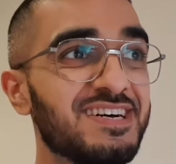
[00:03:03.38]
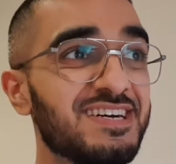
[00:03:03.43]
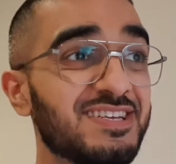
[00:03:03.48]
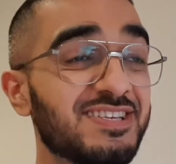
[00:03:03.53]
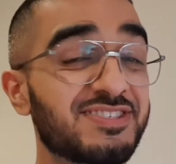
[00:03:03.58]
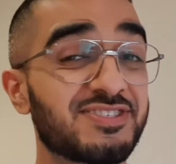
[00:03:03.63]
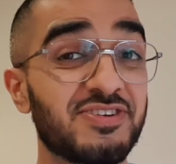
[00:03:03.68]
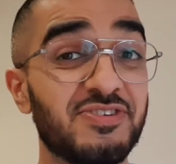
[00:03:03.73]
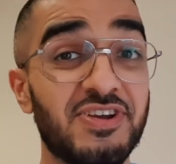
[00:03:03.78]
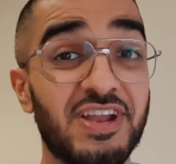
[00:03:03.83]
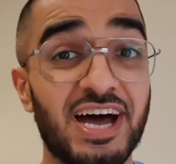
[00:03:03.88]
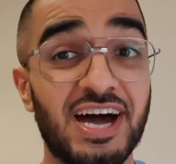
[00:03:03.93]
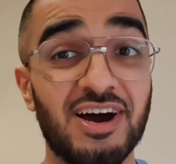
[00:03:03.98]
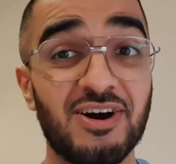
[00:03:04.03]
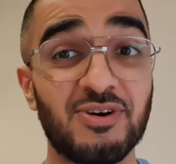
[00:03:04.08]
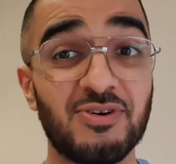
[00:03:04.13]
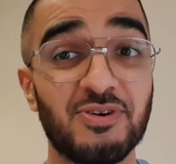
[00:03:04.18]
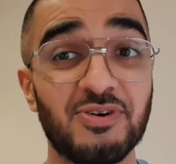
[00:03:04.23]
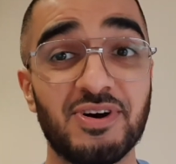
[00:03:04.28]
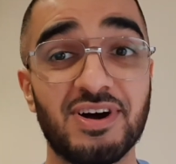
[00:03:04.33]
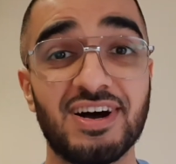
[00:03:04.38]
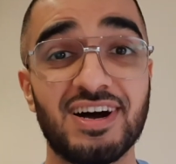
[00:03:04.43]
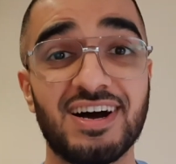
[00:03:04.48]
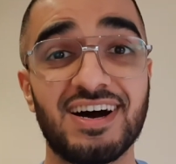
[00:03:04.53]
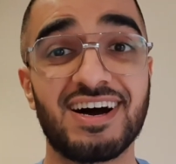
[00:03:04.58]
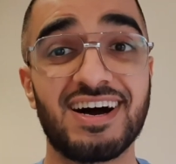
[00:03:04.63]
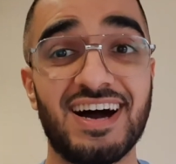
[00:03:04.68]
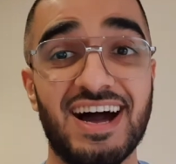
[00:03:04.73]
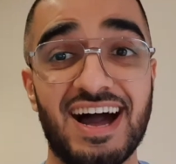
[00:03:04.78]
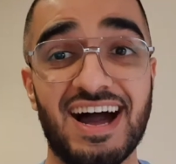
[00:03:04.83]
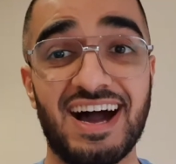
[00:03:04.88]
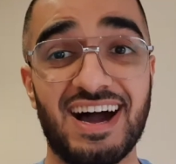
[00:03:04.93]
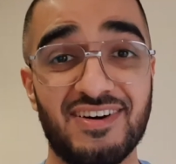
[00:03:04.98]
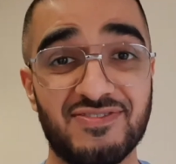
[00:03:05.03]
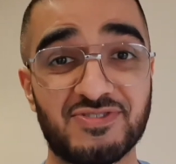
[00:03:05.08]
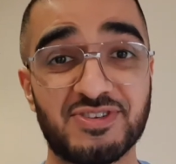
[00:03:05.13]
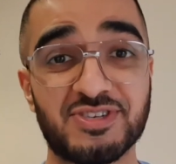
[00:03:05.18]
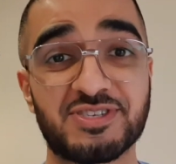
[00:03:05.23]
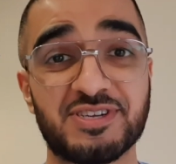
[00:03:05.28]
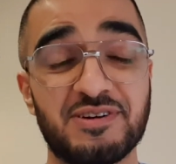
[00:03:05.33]
So now, I've
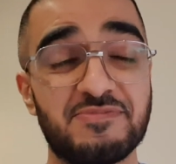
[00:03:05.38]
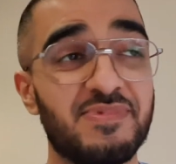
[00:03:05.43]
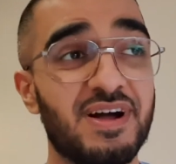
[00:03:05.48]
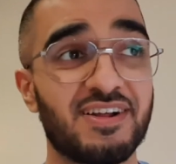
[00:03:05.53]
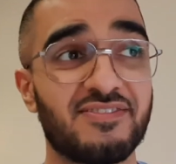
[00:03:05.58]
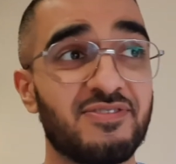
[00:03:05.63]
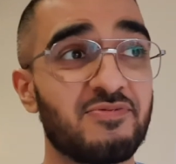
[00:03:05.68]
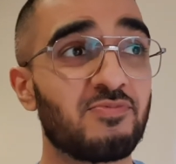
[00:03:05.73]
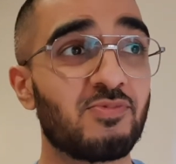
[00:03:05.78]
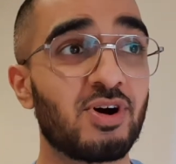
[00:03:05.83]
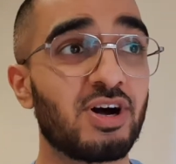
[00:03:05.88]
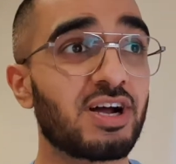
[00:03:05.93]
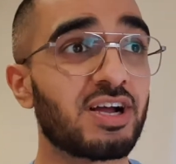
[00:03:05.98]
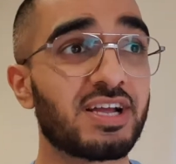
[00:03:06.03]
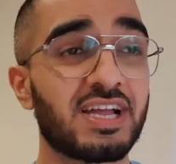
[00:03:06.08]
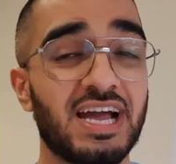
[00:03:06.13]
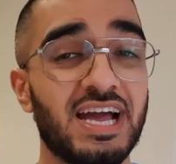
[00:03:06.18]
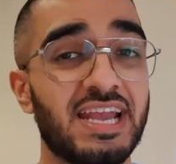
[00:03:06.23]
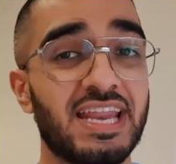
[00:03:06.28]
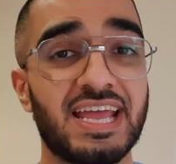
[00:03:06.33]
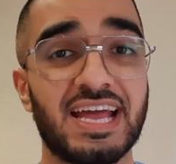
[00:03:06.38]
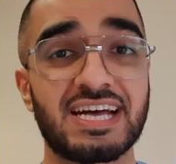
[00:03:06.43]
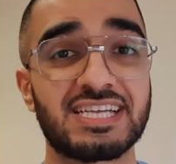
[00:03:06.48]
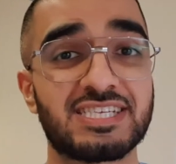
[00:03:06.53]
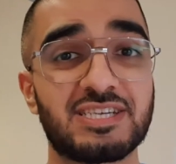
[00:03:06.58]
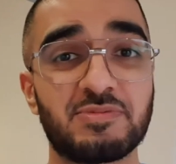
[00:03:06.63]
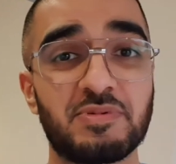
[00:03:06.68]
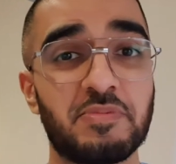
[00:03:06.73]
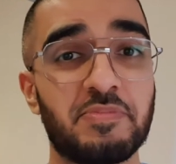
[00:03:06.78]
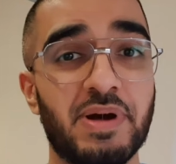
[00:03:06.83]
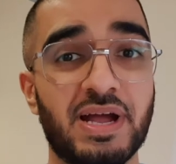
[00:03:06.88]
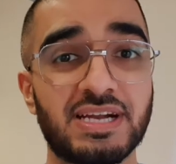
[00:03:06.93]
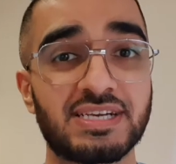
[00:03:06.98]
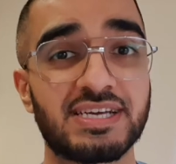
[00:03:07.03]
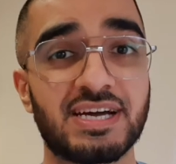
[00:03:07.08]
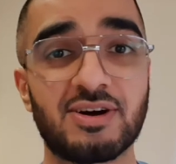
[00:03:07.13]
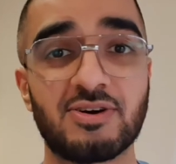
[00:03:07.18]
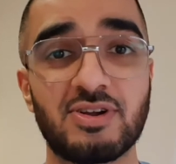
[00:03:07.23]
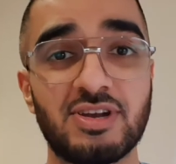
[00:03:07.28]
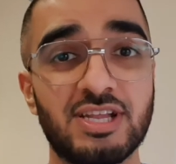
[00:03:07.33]
just come back from work, and it has to be banged
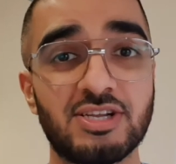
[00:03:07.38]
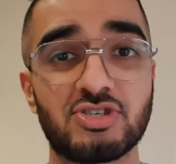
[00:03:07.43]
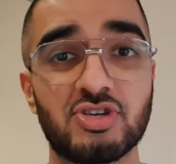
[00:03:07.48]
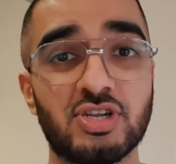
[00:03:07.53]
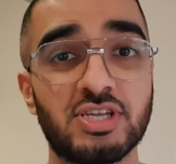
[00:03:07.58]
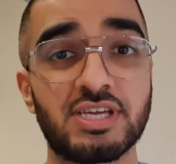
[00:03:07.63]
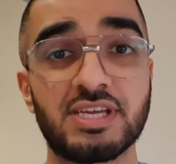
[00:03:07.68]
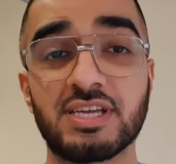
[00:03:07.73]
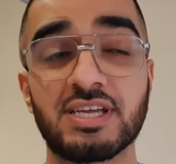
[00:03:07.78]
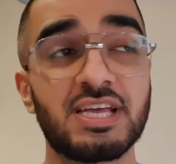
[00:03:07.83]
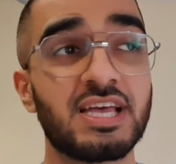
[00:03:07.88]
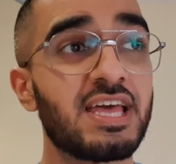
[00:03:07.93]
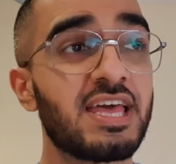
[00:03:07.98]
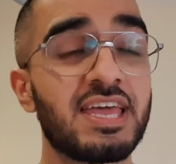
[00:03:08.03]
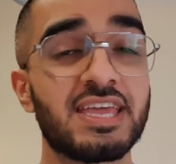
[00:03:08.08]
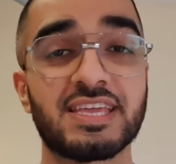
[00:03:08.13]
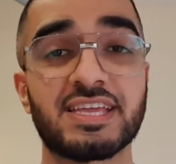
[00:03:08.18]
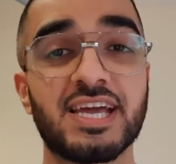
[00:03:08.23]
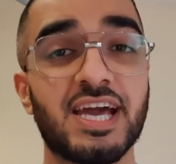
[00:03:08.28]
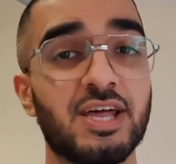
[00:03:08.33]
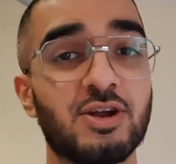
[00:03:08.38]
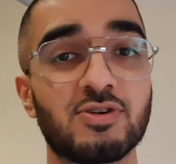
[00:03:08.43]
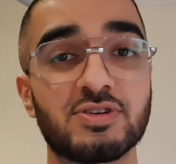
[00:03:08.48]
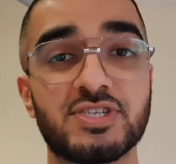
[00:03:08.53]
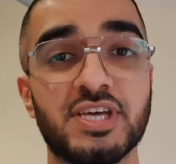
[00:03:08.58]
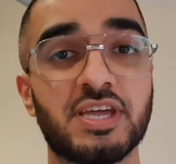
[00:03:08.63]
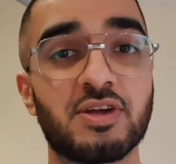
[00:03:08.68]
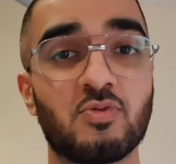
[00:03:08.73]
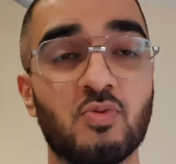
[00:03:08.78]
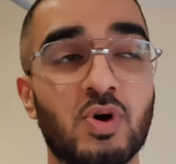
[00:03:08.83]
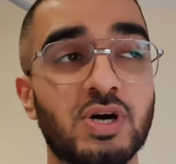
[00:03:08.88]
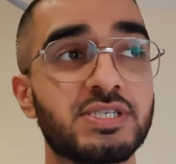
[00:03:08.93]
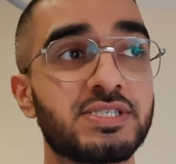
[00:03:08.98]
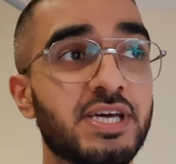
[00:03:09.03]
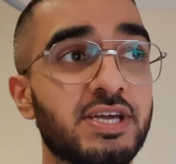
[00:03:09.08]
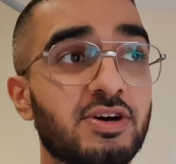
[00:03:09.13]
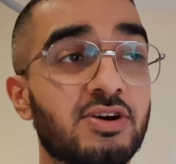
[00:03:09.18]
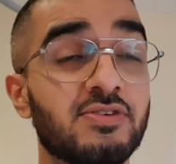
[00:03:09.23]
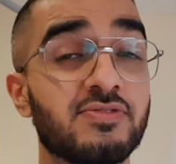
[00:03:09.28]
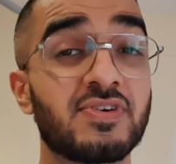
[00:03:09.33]
out. Literally, cannot take one day
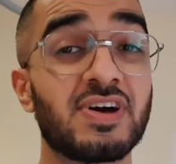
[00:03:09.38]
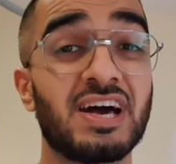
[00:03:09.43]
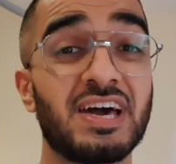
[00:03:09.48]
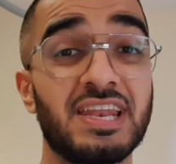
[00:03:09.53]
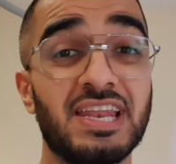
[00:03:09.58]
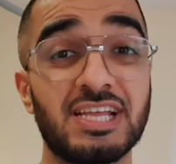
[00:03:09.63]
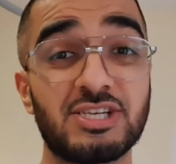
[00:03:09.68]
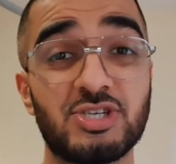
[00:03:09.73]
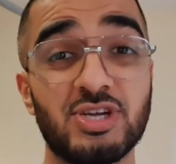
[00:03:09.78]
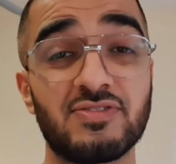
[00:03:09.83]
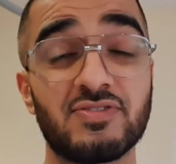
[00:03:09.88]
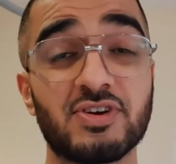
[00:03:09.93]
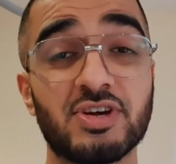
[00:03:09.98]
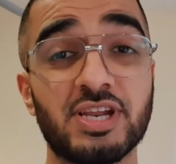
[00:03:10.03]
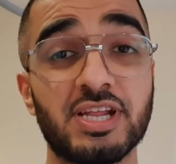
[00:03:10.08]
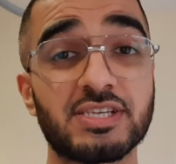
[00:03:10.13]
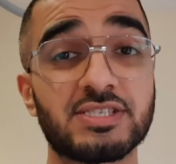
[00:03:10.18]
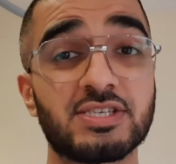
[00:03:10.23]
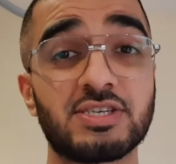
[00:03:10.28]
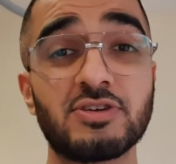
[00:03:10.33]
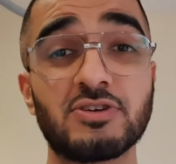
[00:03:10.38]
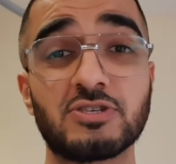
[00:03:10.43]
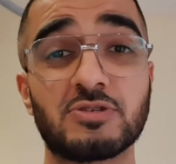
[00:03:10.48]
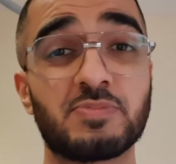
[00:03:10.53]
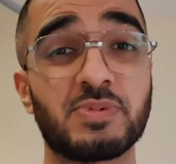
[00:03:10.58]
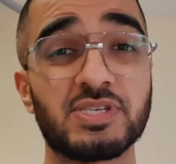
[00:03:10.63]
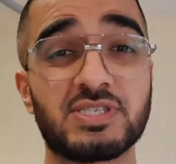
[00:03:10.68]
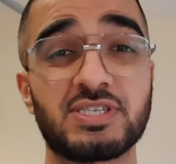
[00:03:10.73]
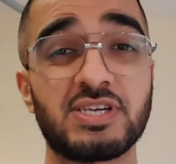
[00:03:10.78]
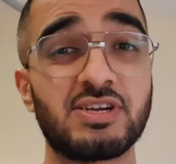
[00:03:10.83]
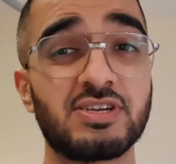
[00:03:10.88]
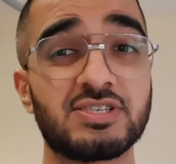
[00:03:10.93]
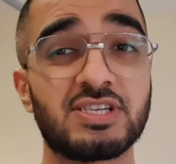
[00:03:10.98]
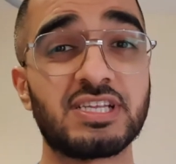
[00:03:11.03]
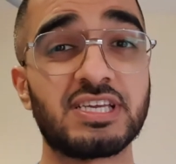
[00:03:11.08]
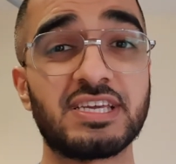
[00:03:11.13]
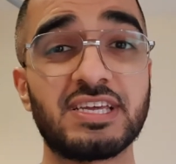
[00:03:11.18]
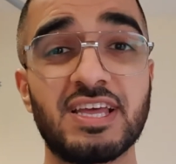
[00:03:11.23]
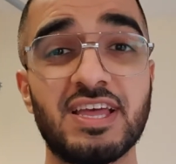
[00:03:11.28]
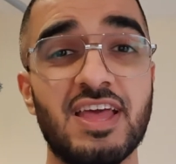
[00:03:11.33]
off, unless you have a good excuse, but
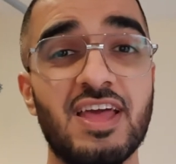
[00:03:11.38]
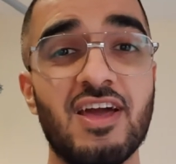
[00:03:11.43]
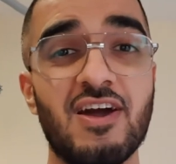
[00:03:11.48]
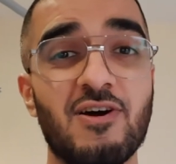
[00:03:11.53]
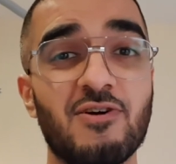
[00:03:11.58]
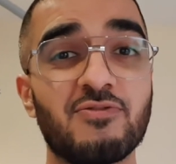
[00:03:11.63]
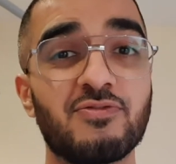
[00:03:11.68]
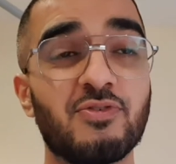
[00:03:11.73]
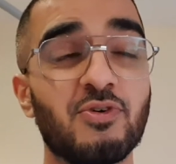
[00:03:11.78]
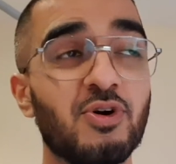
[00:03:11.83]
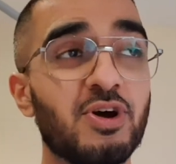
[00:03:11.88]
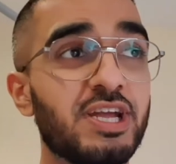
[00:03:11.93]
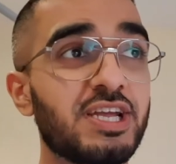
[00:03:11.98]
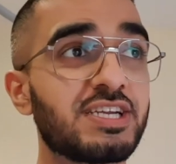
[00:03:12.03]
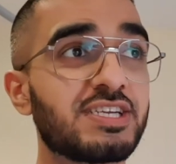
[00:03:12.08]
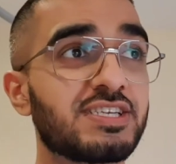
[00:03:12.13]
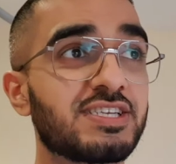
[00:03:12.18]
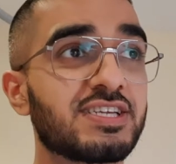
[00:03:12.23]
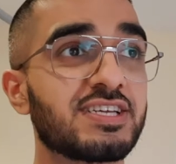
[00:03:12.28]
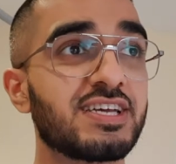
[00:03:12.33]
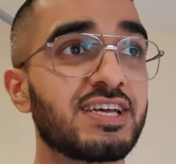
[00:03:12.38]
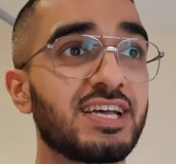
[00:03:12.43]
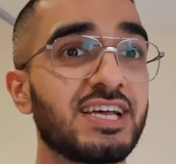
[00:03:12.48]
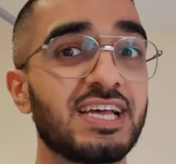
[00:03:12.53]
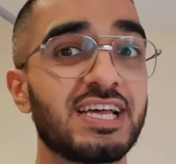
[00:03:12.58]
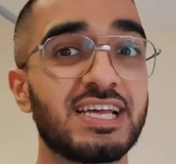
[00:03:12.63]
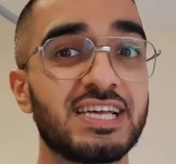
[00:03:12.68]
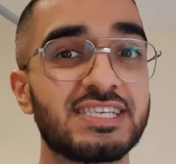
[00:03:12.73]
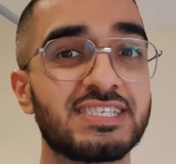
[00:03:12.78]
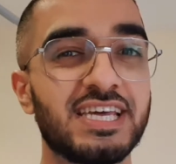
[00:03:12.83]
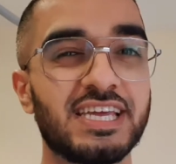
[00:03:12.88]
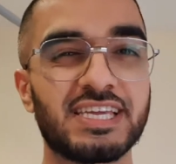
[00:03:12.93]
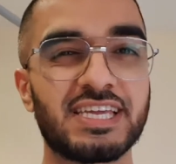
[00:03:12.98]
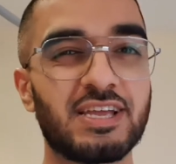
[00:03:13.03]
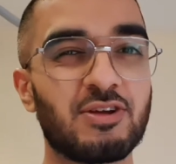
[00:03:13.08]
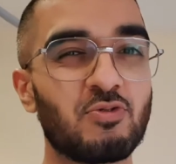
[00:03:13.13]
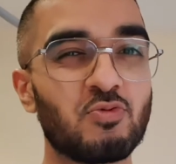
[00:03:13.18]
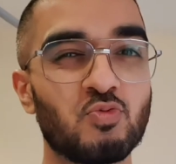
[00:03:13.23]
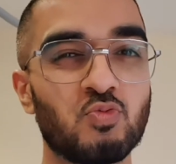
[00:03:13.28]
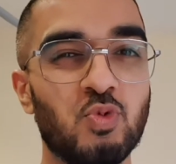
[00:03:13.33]
seriously, avoid
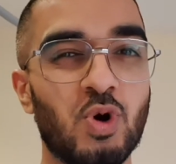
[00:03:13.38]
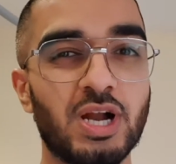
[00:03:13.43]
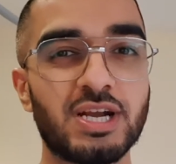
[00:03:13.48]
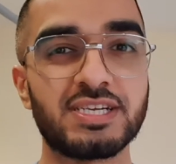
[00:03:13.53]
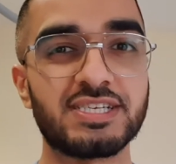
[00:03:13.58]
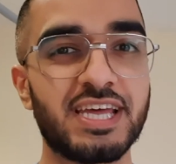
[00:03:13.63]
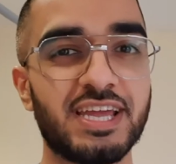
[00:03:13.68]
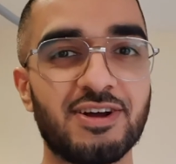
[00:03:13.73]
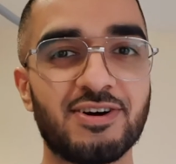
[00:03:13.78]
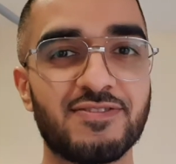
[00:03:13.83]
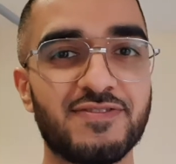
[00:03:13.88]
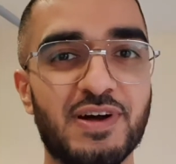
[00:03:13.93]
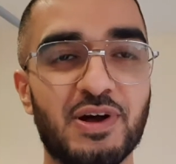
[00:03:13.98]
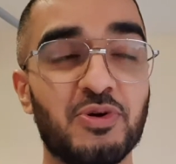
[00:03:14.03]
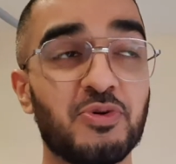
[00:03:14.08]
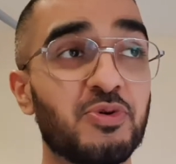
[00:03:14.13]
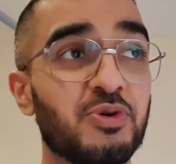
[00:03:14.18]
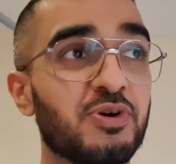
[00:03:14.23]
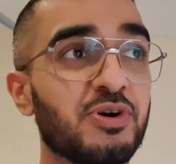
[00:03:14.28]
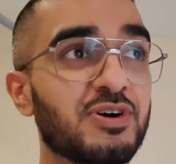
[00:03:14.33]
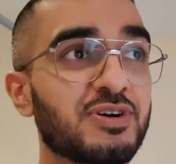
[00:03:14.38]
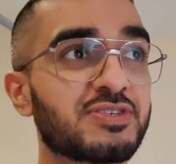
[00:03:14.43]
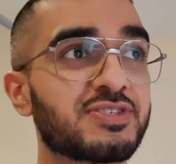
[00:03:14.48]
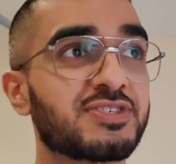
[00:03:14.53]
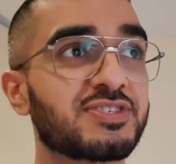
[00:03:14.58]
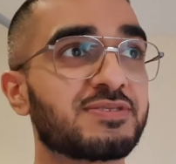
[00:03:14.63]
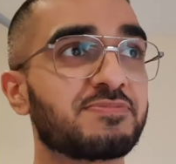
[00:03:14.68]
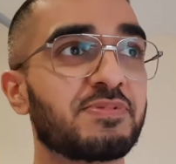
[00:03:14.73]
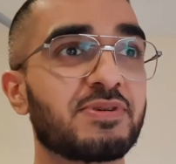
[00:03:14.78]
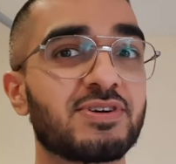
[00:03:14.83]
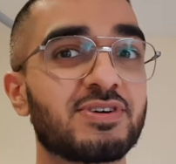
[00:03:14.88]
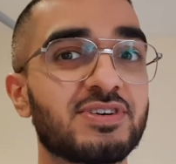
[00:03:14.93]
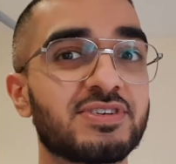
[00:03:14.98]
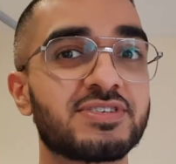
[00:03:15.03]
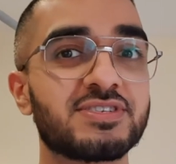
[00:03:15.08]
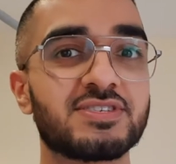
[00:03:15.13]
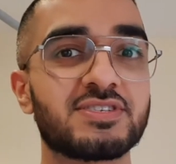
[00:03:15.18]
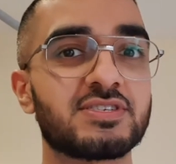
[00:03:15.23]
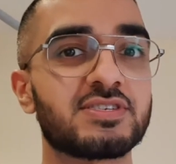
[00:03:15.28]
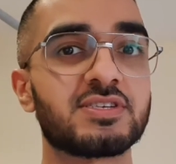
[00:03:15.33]
taking one day off at all costs,
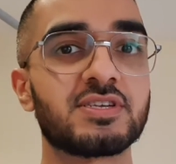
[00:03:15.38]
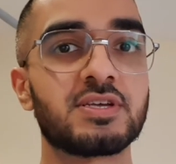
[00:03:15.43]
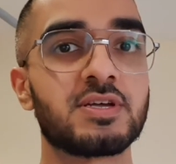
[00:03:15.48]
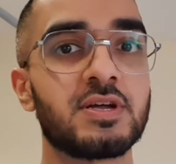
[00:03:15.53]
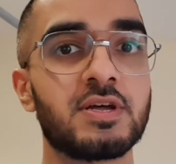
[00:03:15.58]
because